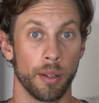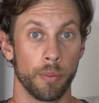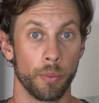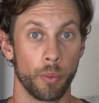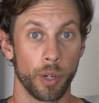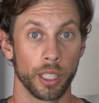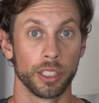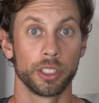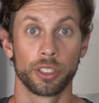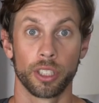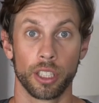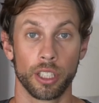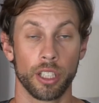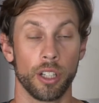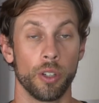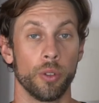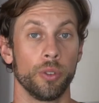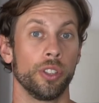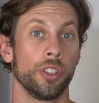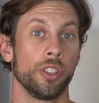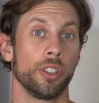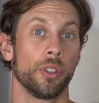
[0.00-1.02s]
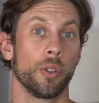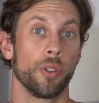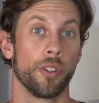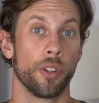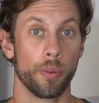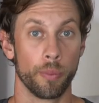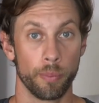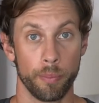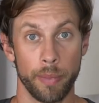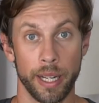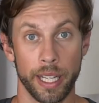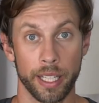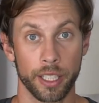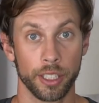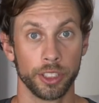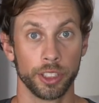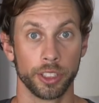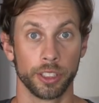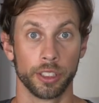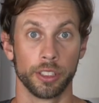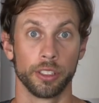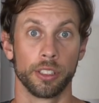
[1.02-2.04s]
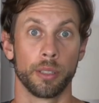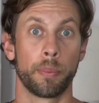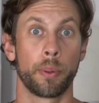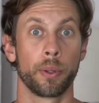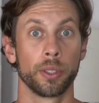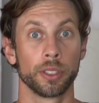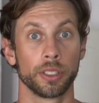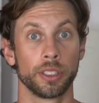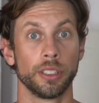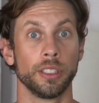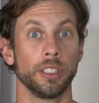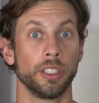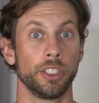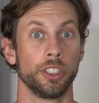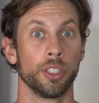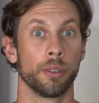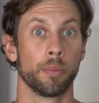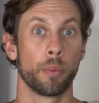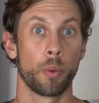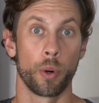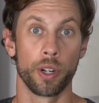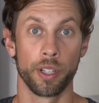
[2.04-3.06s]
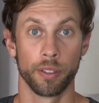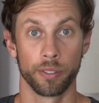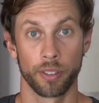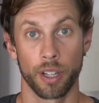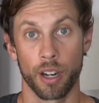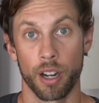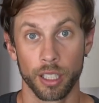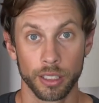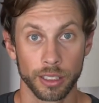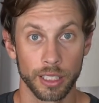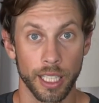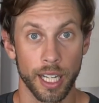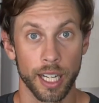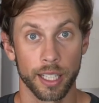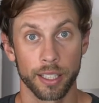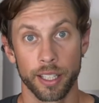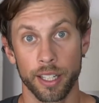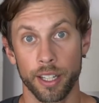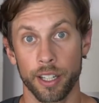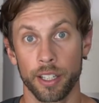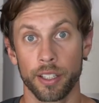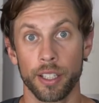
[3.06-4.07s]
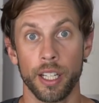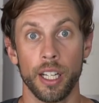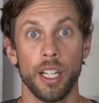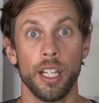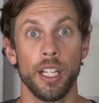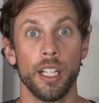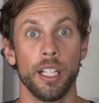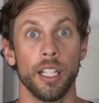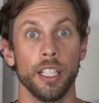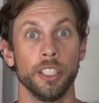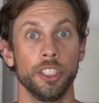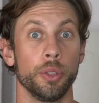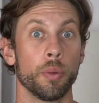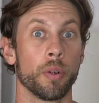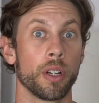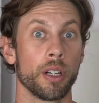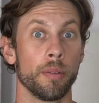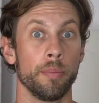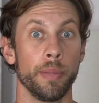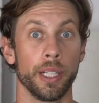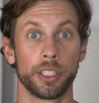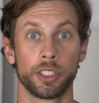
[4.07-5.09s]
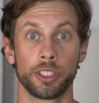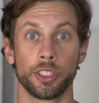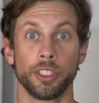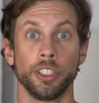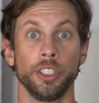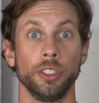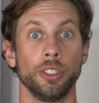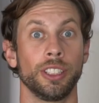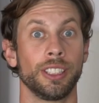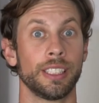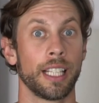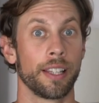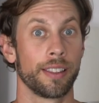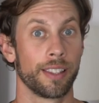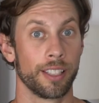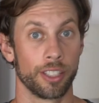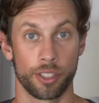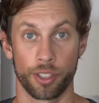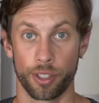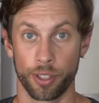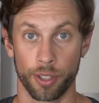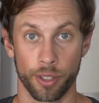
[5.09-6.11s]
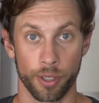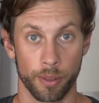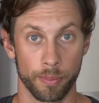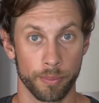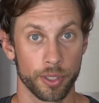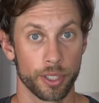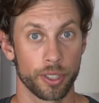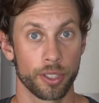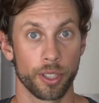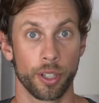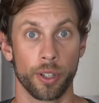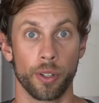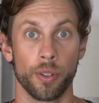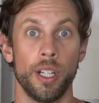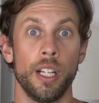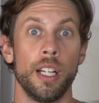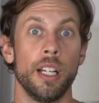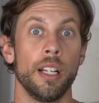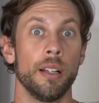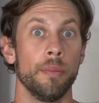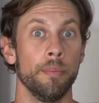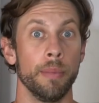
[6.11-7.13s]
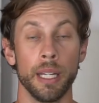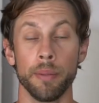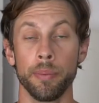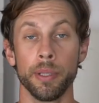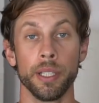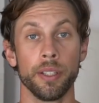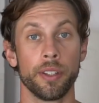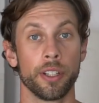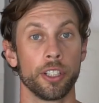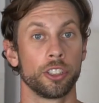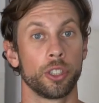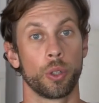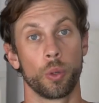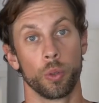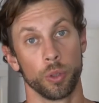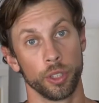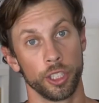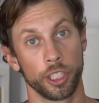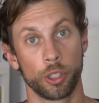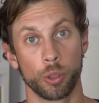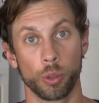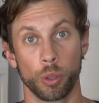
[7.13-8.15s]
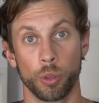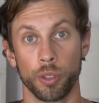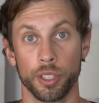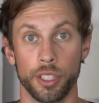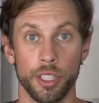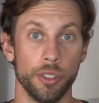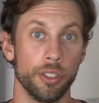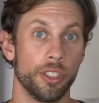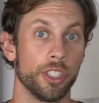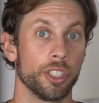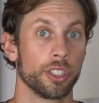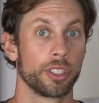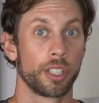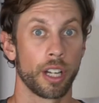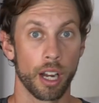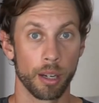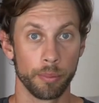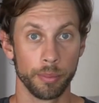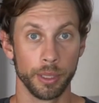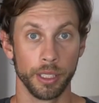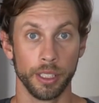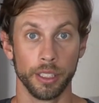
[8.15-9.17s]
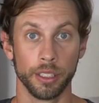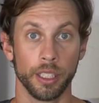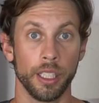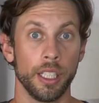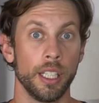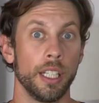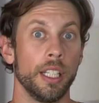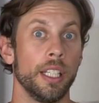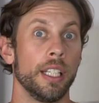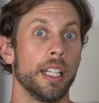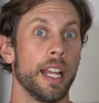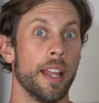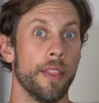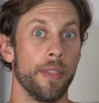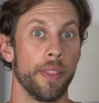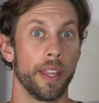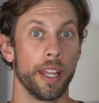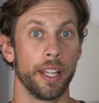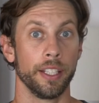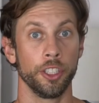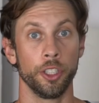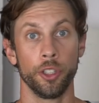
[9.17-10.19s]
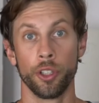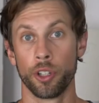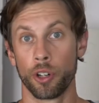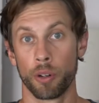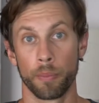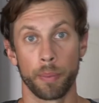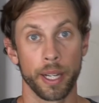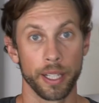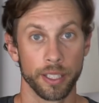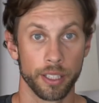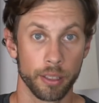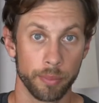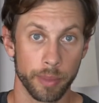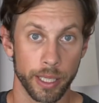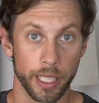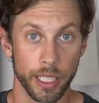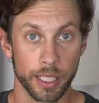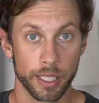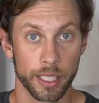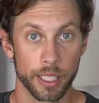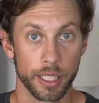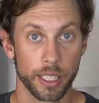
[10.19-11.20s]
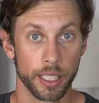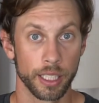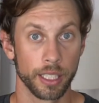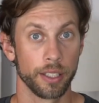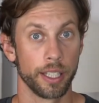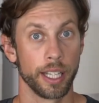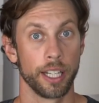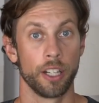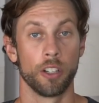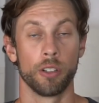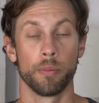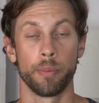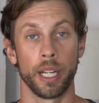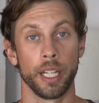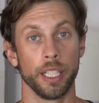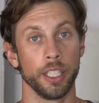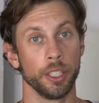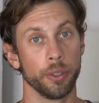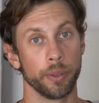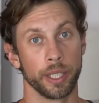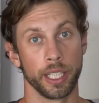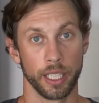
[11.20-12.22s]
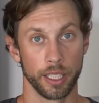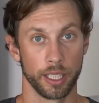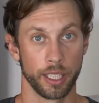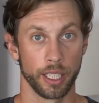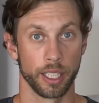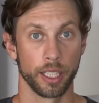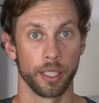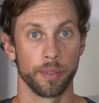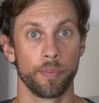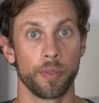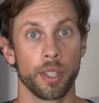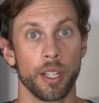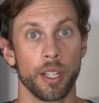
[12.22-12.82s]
restaurant owner or the manager, the person that's your point of contact there, is you want to make sure you set the terms. So maybe they're totally cool with you just coming and then you don't pay them anything, they don't pay you anything.